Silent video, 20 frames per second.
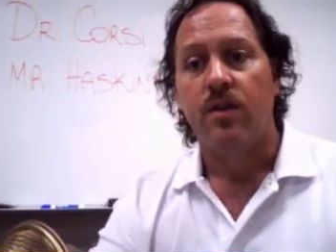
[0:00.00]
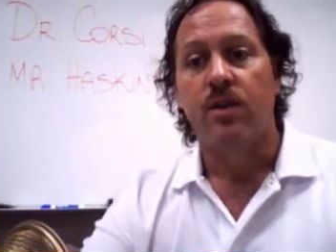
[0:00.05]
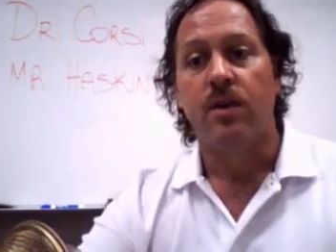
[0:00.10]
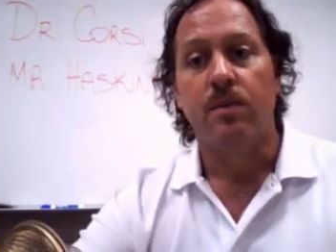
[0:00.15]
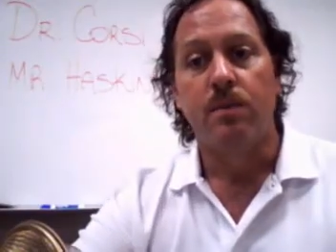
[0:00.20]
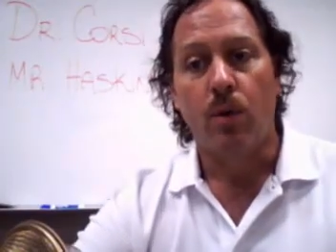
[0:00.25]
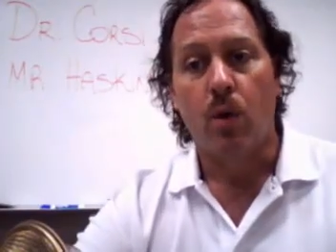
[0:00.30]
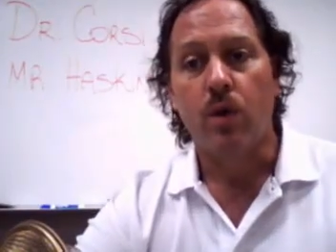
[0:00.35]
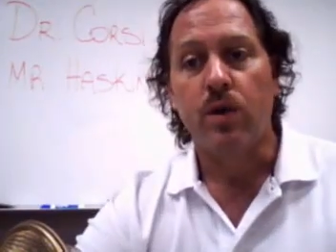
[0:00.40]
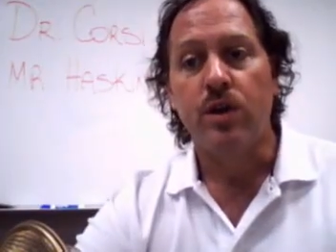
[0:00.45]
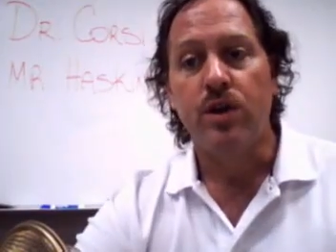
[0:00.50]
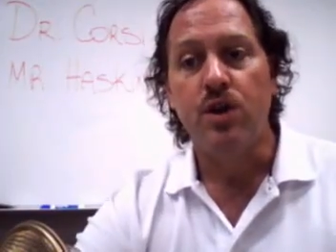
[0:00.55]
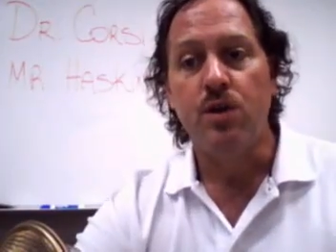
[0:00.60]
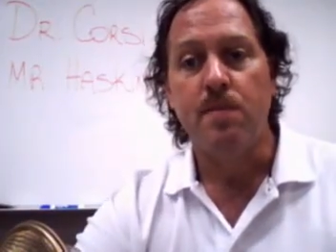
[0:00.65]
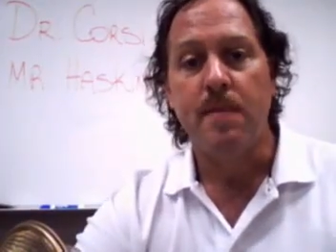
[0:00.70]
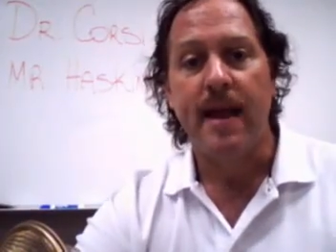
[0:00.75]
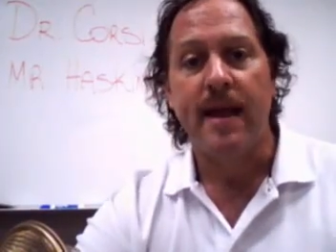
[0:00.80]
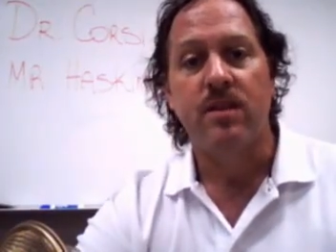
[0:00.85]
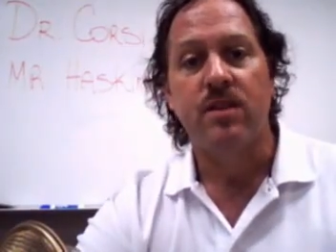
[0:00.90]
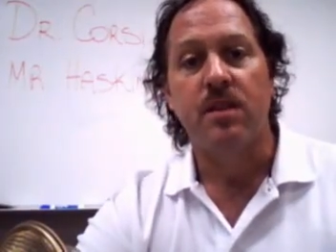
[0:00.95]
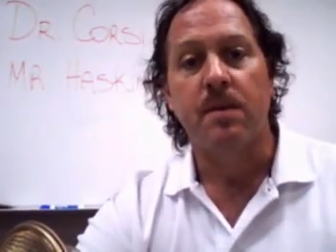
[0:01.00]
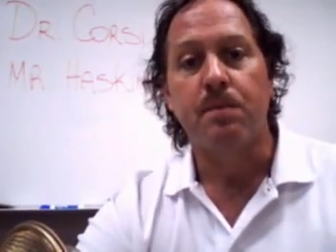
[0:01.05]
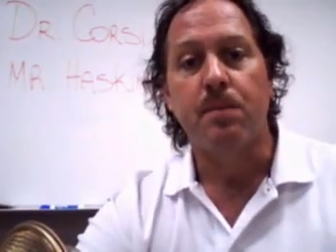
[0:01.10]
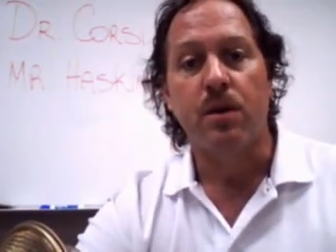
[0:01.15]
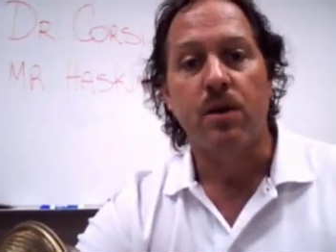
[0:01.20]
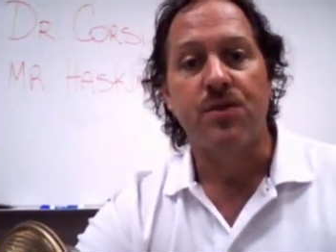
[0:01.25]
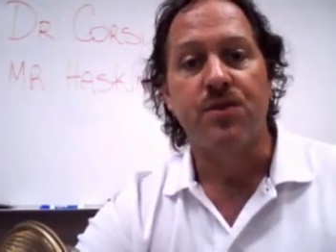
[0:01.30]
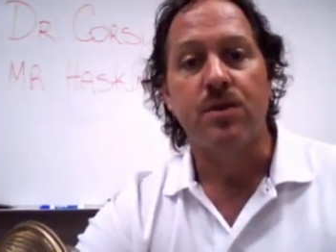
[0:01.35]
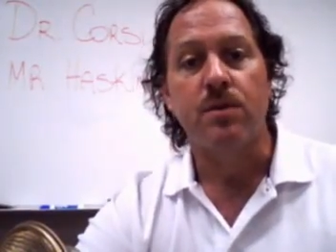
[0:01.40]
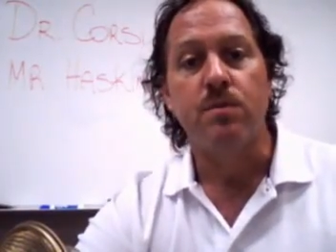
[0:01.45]
the more you make the
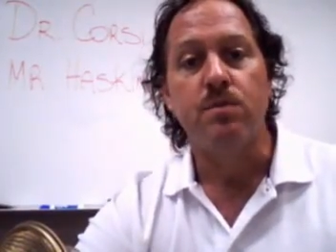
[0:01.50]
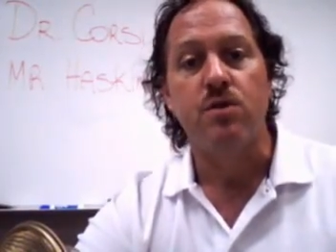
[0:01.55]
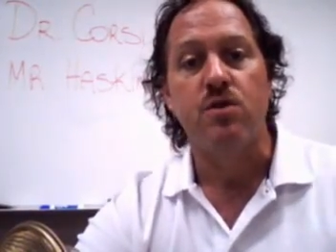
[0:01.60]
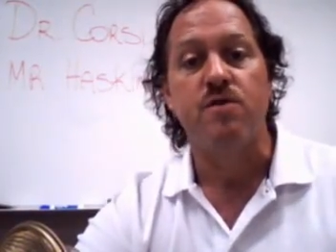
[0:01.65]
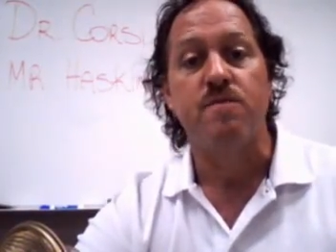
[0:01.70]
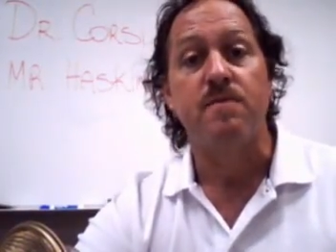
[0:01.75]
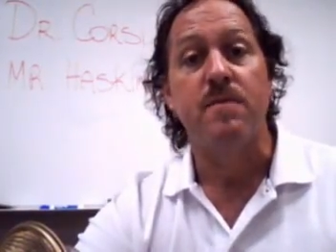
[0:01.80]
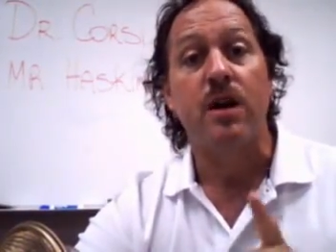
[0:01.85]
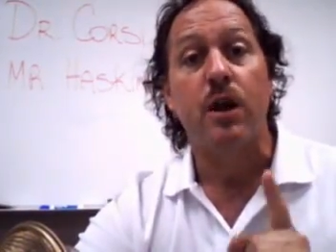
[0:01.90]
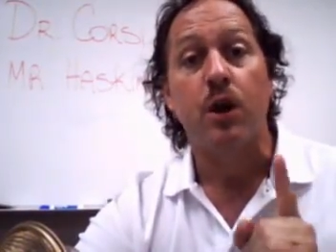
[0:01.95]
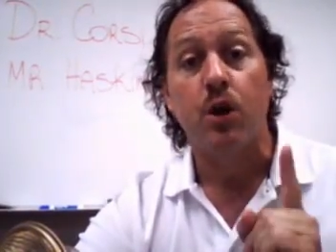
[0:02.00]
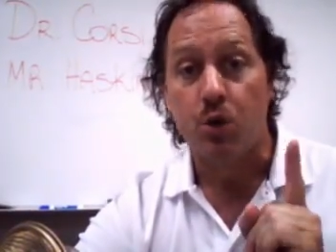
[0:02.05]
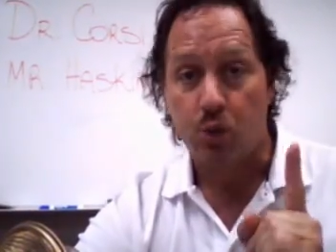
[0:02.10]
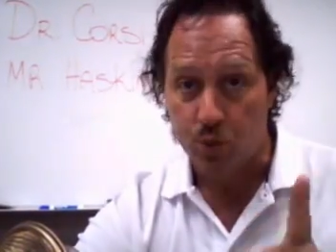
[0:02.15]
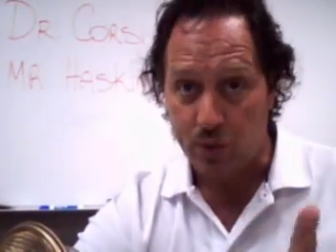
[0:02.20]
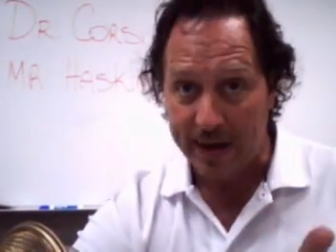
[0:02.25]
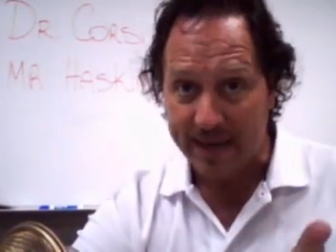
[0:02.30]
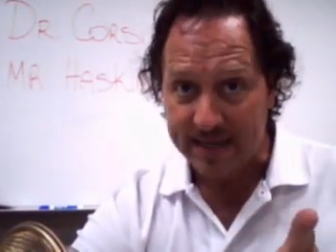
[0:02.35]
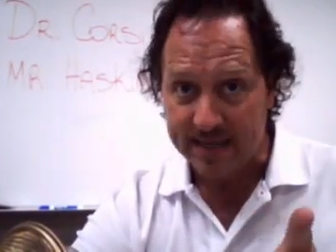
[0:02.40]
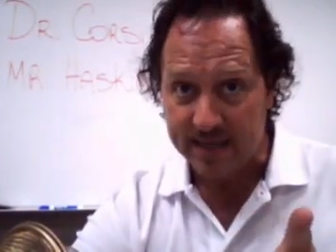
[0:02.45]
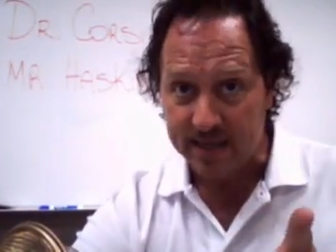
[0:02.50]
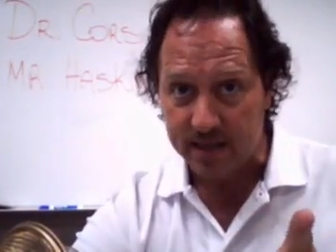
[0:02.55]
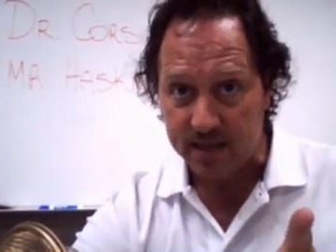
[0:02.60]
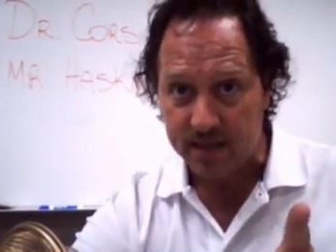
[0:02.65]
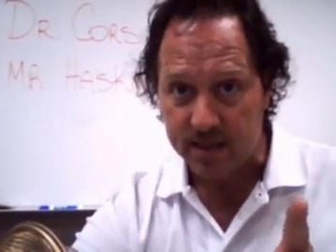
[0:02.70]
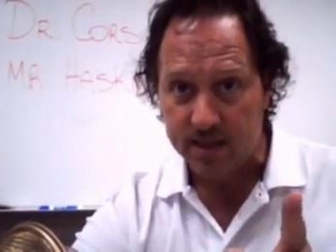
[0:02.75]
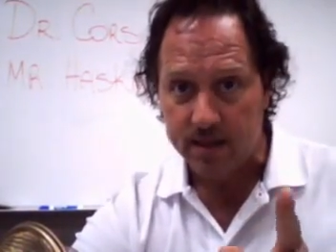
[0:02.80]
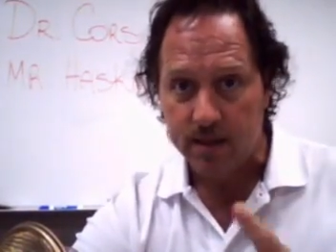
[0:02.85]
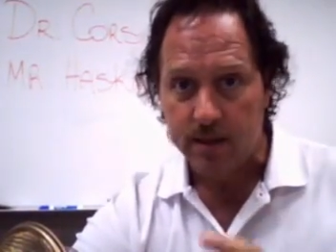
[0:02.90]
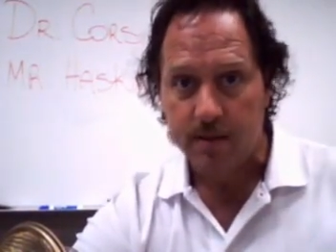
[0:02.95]
birther movement
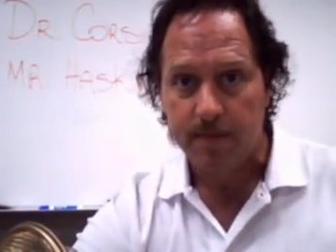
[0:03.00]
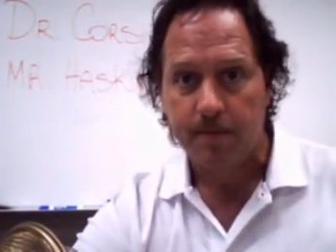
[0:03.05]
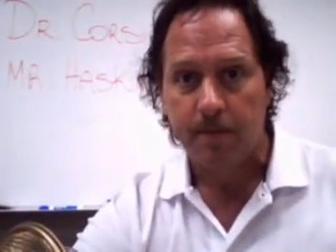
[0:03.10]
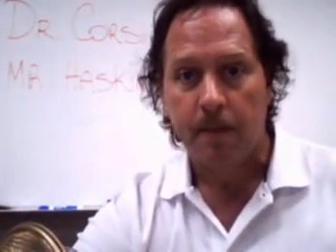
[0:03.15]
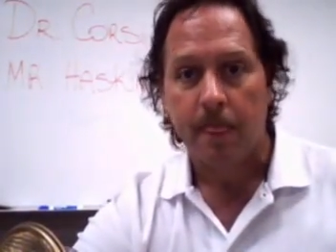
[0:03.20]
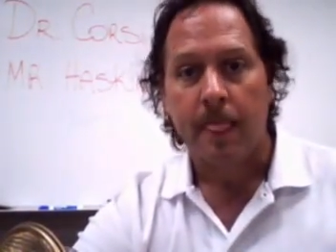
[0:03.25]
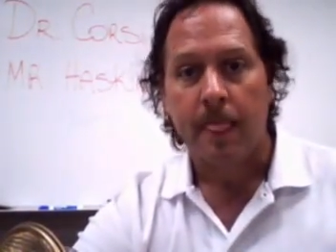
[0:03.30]
racist.